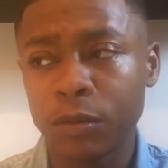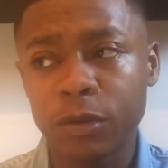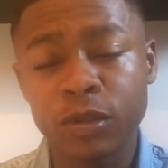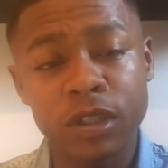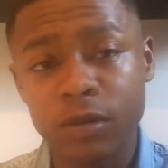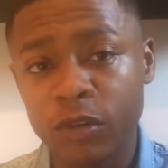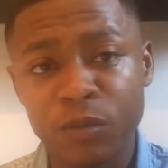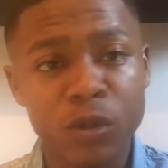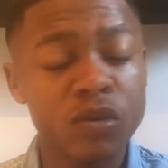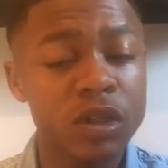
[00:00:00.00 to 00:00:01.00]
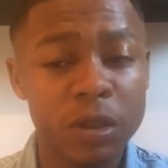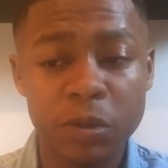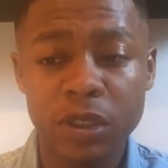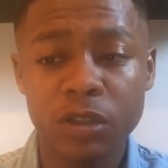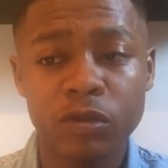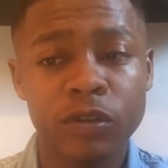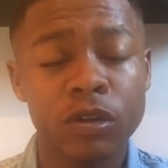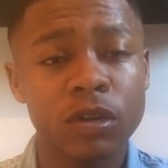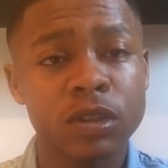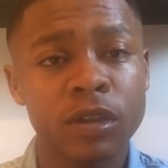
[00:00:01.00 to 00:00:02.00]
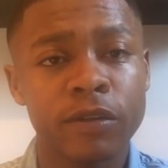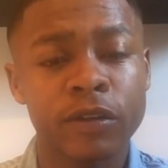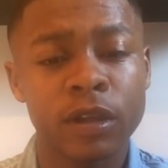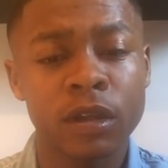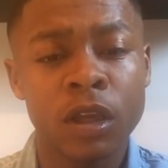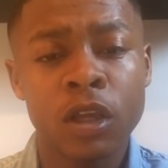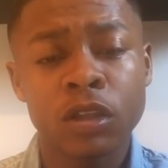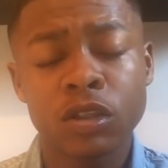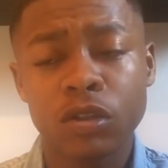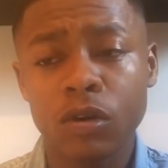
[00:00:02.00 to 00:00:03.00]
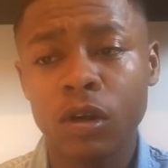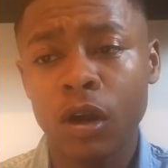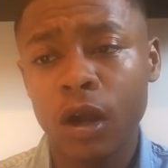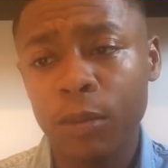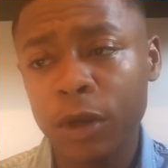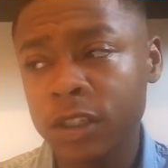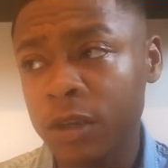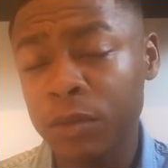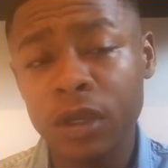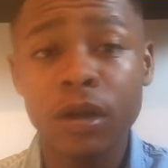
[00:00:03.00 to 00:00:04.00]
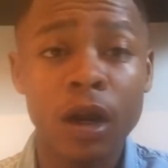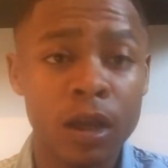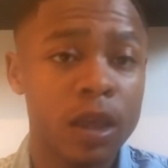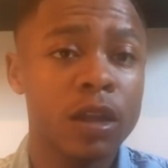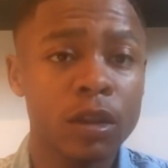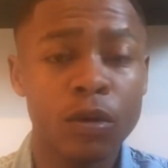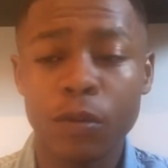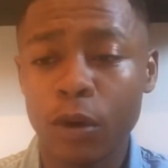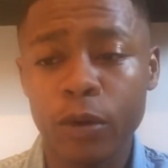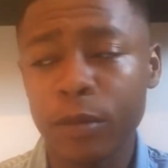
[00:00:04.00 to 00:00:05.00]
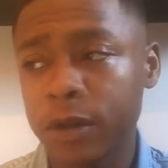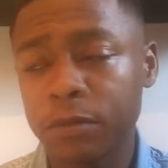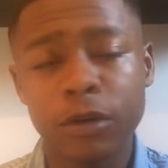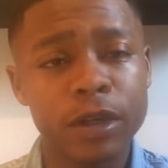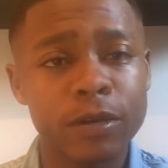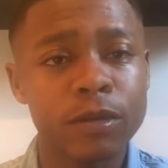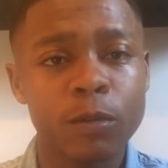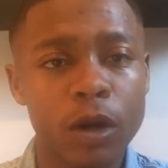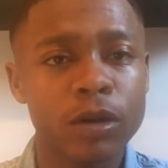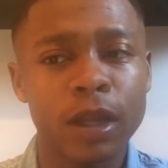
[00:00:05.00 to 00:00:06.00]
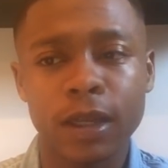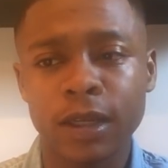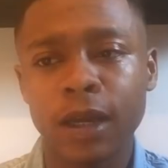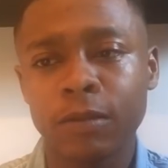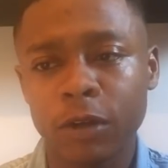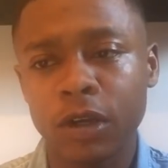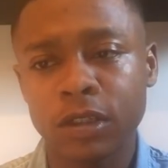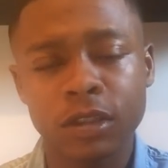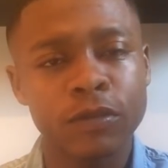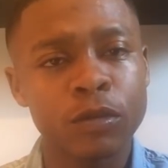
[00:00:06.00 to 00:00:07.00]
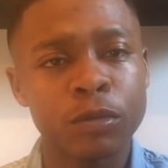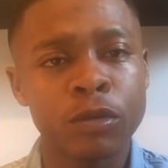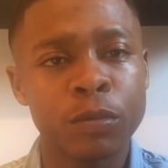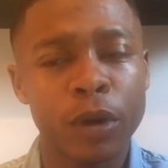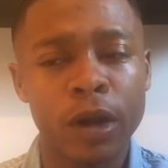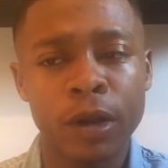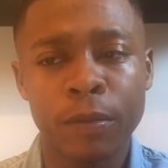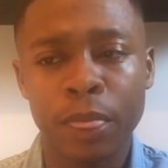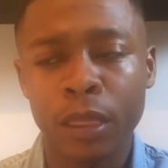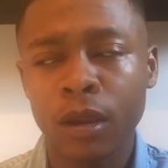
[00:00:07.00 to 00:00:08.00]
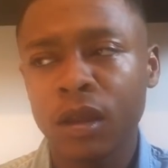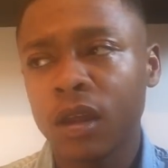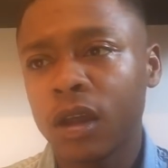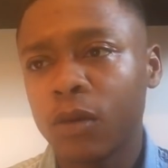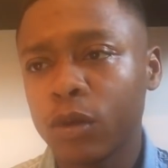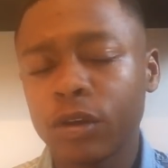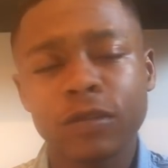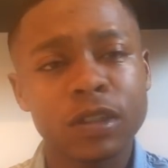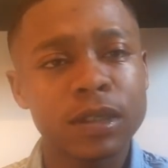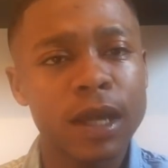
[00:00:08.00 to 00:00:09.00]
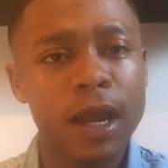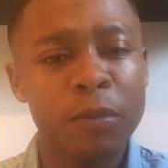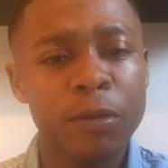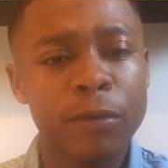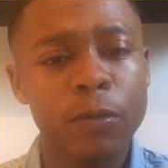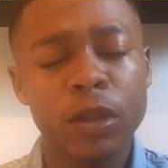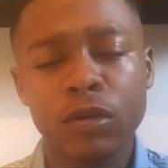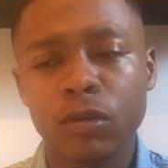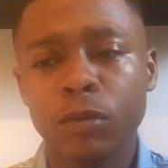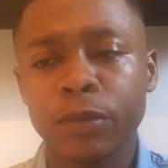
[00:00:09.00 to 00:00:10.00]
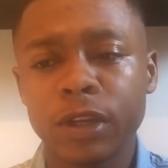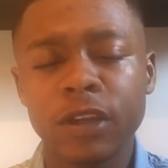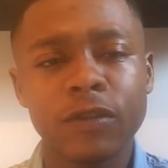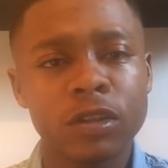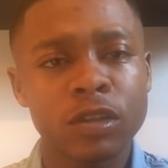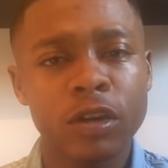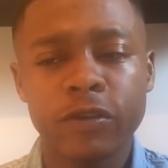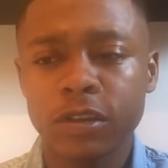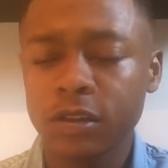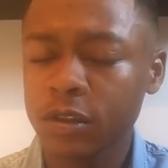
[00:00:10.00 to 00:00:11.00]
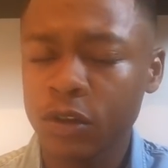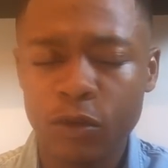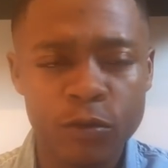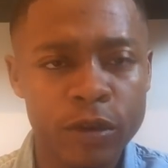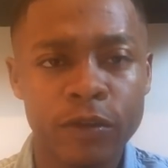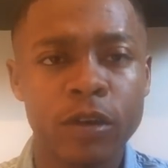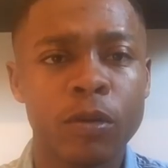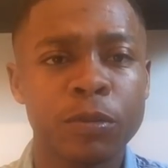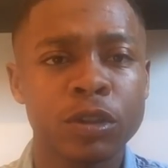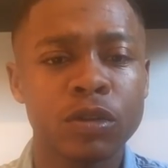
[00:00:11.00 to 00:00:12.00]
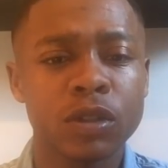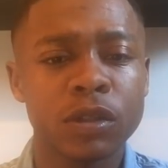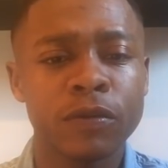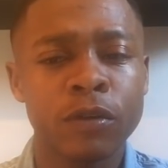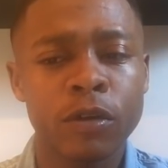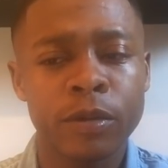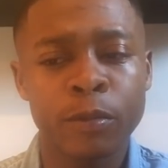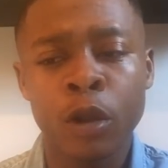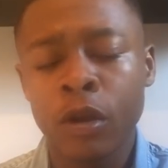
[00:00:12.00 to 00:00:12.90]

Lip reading: He was linked with Munich, he was linked with a lot of stuff. And Stuttgart, I must admit, again, I don't know him and I'm not in the world like that in regards to football, but wouldn't have seen that happen. But when you look beneath the surface, it's a terrific opportunity for him.